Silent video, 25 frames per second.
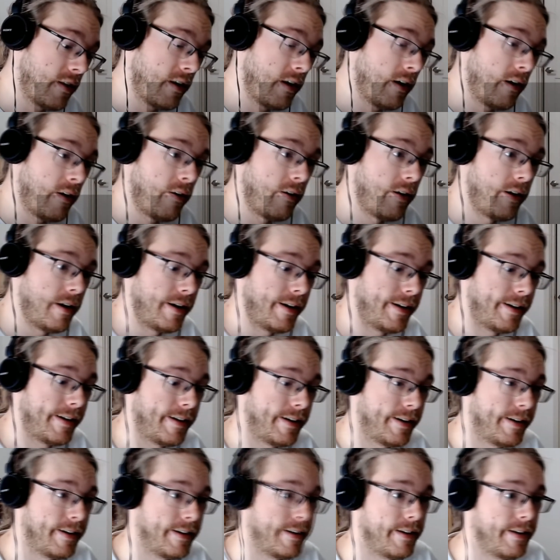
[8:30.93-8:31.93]
now.
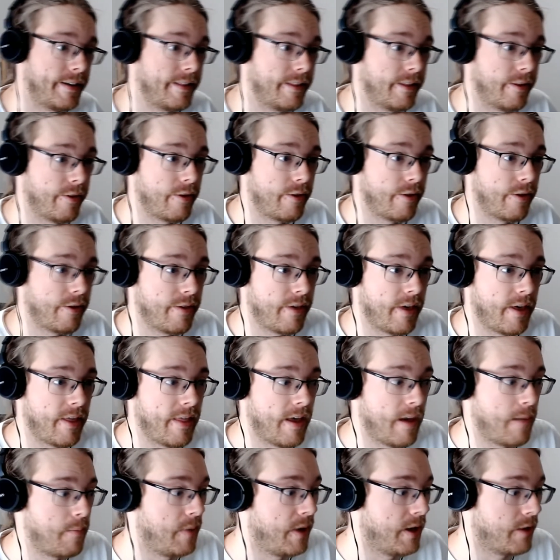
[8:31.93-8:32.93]
Let's just say
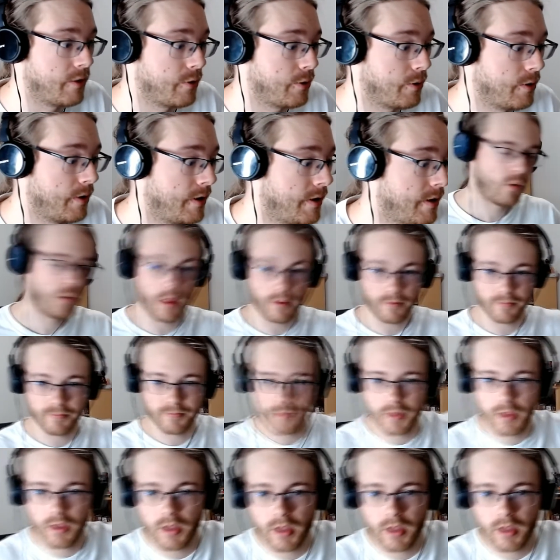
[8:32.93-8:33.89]
that much. Well,